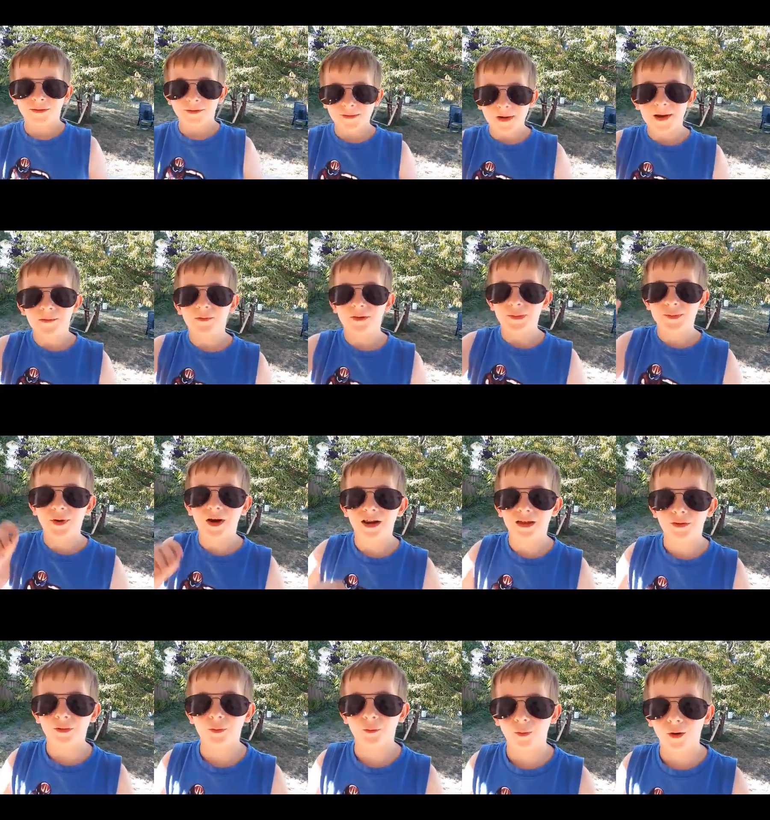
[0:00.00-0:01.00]
out to
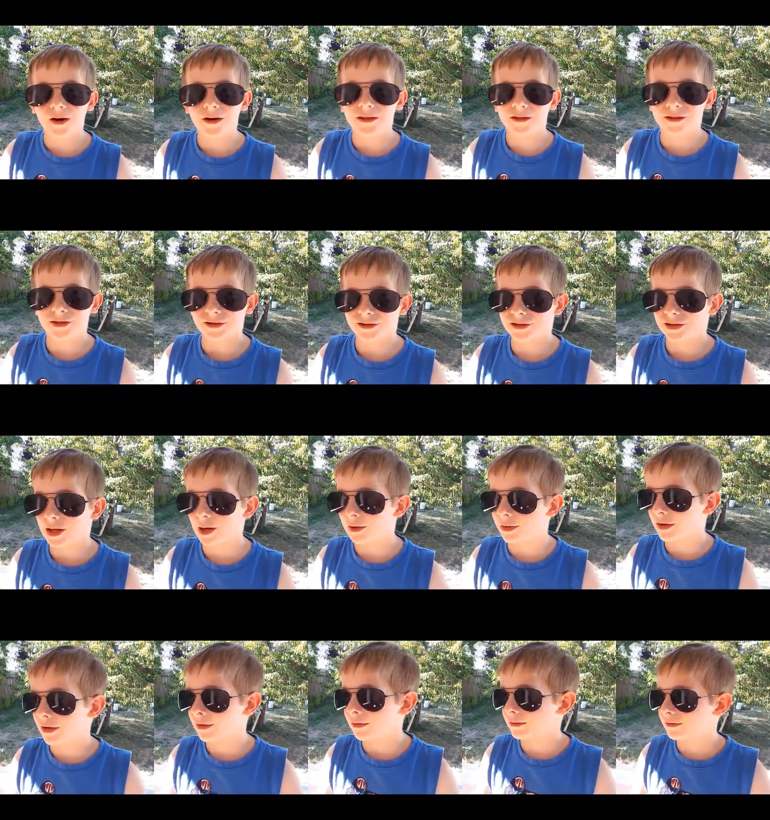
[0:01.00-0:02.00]
everybody who wanted to shout
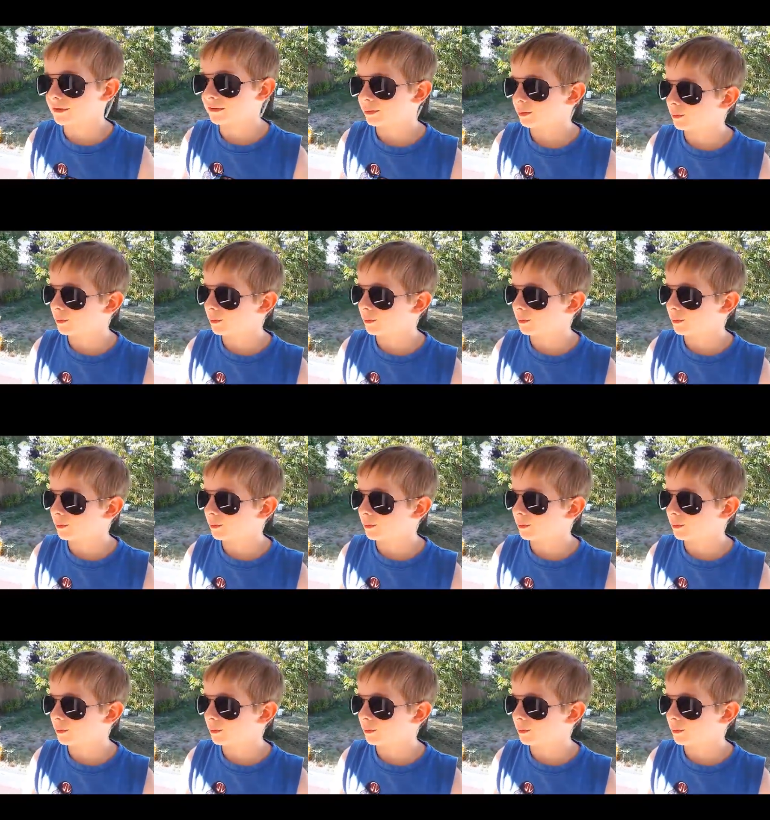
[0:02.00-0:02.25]
yeah. out.